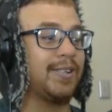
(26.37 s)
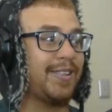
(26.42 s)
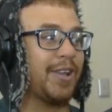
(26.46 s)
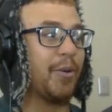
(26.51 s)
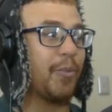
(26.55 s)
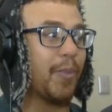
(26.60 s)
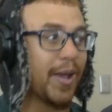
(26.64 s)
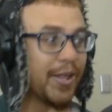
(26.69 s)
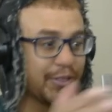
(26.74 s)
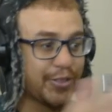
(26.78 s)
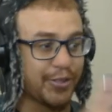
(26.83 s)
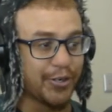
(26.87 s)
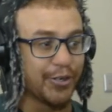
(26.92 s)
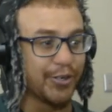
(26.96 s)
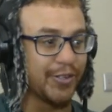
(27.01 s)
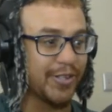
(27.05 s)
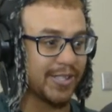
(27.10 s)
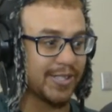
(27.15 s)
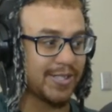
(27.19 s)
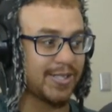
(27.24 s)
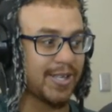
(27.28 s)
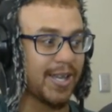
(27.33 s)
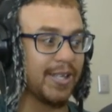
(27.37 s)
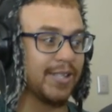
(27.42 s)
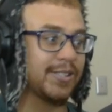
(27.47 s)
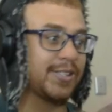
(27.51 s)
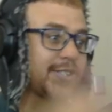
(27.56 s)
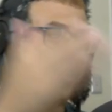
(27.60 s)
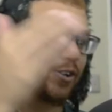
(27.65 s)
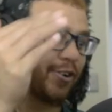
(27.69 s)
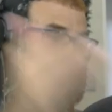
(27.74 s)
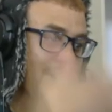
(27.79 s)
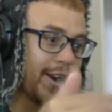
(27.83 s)
They went through the
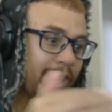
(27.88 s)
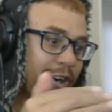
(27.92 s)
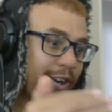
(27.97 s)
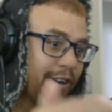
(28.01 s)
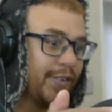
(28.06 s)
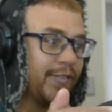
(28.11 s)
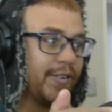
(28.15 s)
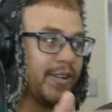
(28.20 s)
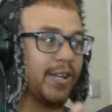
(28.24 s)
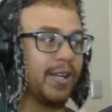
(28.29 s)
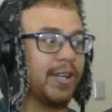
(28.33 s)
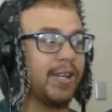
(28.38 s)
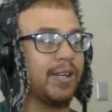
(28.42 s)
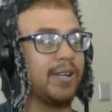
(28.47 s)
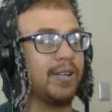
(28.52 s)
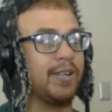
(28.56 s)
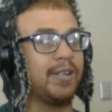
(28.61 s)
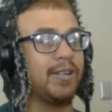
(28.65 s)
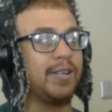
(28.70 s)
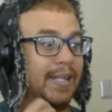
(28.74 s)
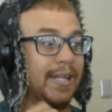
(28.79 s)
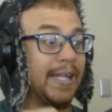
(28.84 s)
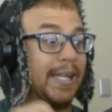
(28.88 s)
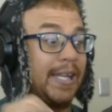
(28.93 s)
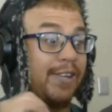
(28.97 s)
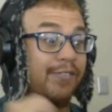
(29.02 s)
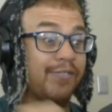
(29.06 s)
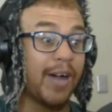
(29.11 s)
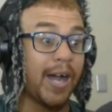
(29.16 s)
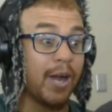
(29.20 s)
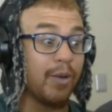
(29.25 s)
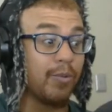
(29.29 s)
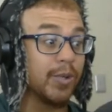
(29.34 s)
center right over here.
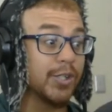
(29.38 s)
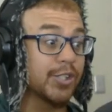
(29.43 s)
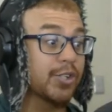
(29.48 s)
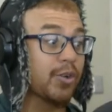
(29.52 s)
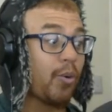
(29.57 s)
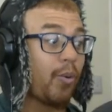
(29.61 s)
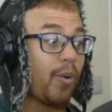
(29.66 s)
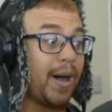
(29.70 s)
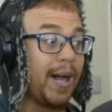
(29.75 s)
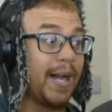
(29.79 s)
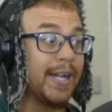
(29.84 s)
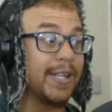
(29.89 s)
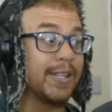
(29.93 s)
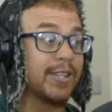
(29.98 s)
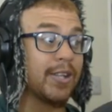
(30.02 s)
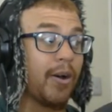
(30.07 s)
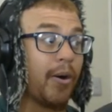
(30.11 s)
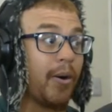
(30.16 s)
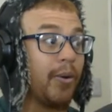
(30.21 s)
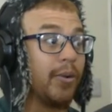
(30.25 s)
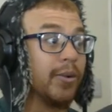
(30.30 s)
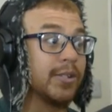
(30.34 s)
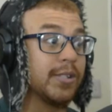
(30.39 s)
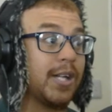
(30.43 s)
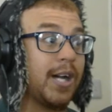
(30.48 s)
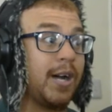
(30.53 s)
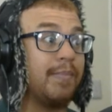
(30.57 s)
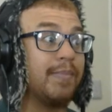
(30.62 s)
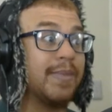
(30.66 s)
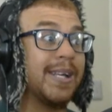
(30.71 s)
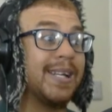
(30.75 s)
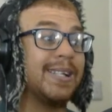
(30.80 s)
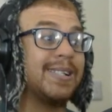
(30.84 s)
Levi was quiet the whole
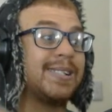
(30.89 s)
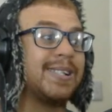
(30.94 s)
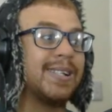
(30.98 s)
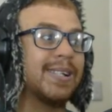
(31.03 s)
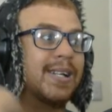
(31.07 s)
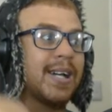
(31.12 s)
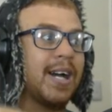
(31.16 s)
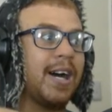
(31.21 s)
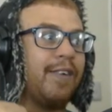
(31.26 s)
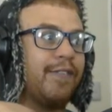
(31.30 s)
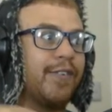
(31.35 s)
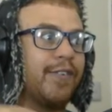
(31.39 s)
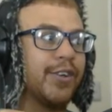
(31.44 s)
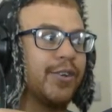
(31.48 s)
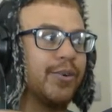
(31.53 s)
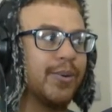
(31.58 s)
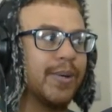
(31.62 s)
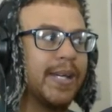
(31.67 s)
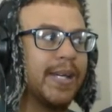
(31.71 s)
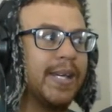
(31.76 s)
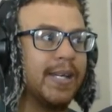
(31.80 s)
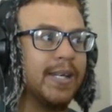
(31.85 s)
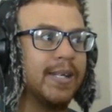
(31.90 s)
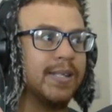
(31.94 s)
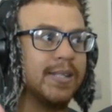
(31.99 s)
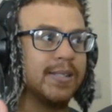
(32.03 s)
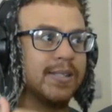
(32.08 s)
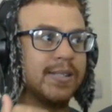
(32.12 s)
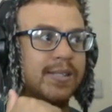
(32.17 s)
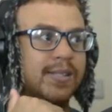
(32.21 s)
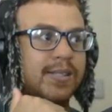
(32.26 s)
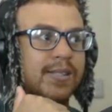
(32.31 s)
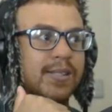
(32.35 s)
time. Then he said, cover your
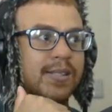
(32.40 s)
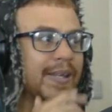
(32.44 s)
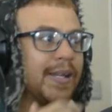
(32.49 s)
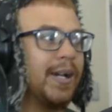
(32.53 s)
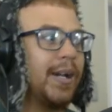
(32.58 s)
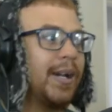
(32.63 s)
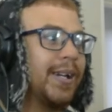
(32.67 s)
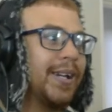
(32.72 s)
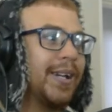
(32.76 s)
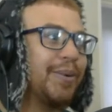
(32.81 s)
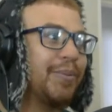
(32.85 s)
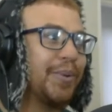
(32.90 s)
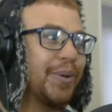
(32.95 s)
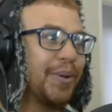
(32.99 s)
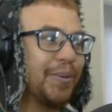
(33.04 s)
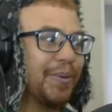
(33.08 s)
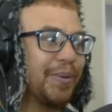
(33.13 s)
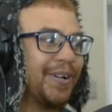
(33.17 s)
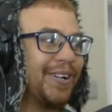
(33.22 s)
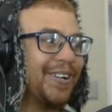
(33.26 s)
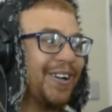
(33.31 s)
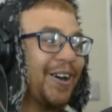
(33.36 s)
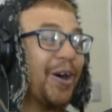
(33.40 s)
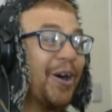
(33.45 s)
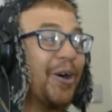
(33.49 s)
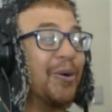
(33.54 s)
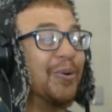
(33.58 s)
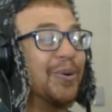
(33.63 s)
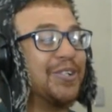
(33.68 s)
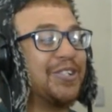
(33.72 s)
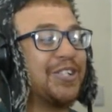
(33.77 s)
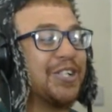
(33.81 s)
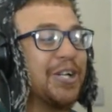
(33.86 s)
ears. Yeah, here we were. Oh,
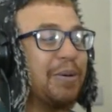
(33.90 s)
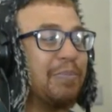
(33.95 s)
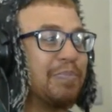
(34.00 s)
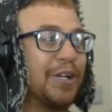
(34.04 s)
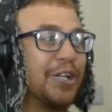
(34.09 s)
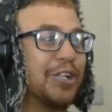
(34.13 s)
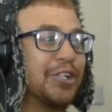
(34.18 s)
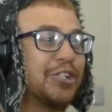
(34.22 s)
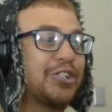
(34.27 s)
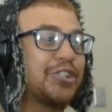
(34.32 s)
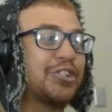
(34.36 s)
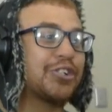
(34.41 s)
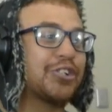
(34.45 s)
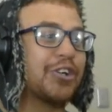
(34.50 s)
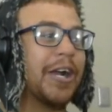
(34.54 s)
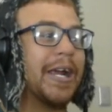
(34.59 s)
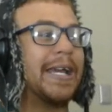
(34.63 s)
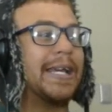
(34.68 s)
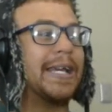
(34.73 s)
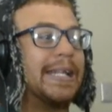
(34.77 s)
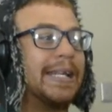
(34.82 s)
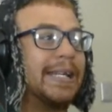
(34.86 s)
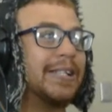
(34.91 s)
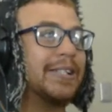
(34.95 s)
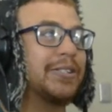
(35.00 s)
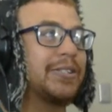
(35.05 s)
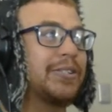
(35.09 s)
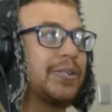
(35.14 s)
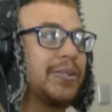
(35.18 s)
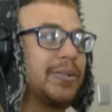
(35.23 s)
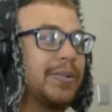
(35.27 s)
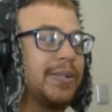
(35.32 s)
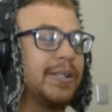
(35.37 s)
we're jumping straight
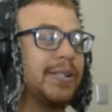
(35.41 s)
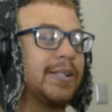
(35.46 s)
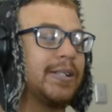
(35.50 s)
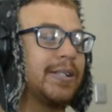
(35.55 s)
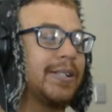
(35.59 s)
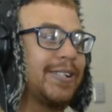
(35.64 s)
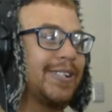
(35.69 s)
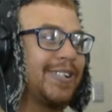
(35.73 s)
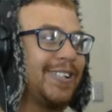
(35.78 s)
into it.